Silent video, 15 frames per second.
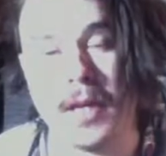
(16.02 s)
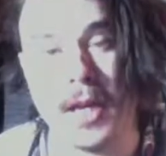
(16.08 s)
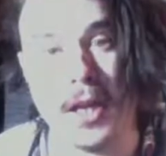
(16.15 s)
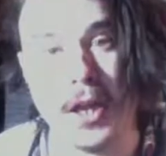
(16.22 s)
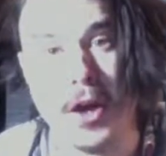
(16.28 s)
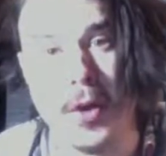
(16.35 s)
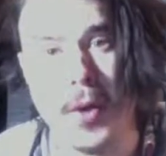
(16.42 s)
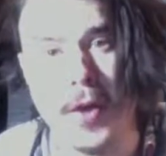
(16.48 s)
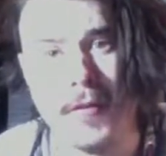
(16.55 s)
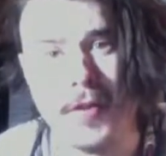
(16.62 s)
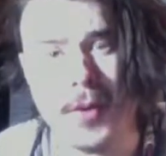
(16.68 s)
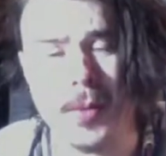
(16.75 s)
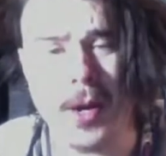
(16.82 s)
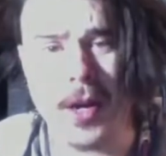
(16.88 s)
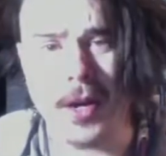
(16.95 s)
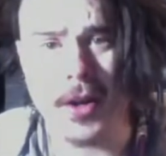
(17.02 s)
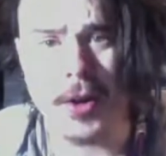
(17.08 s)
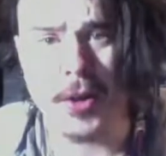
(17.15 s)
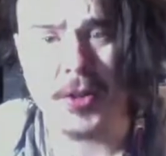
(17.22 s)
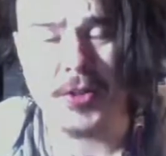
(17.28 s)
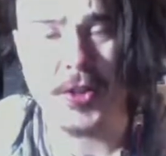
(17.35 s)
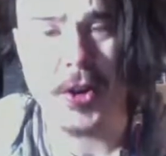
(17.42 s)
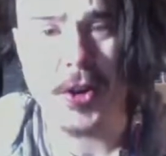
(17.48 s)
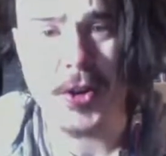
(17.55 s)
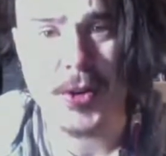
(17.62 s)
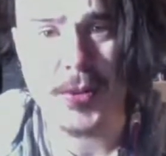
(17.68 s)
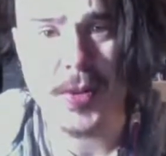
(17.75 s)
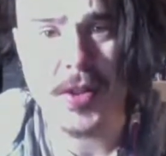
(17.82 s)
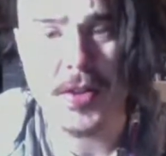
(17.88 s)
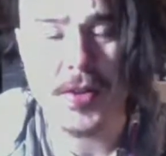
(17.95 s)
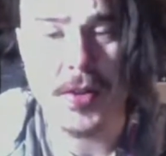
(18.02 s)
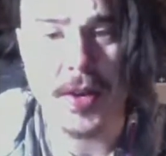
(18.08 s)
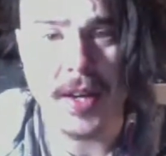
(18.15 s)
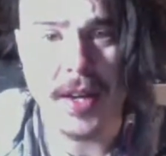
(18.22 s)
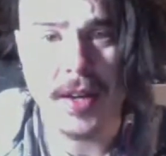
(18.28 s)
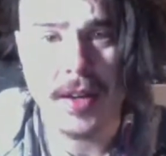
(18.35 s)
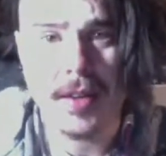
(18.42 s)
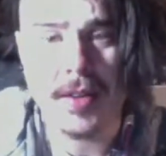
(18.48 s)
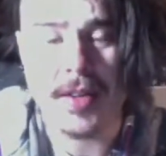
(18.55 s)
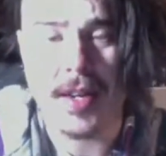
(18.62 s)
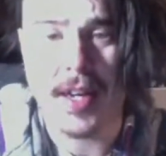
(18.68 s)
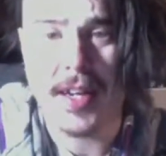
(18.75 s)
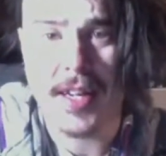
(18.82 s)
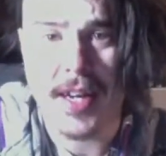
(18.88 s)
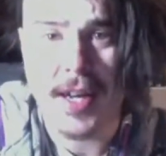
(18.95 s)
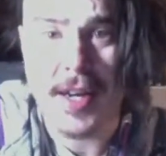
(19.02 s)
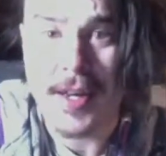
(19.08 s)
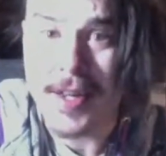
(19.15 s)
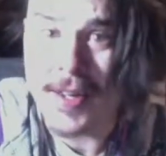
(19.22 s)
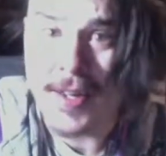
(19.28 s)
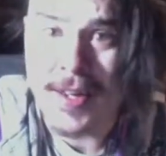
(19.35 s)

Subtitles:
Hello everyone, Osiris with you here yet again,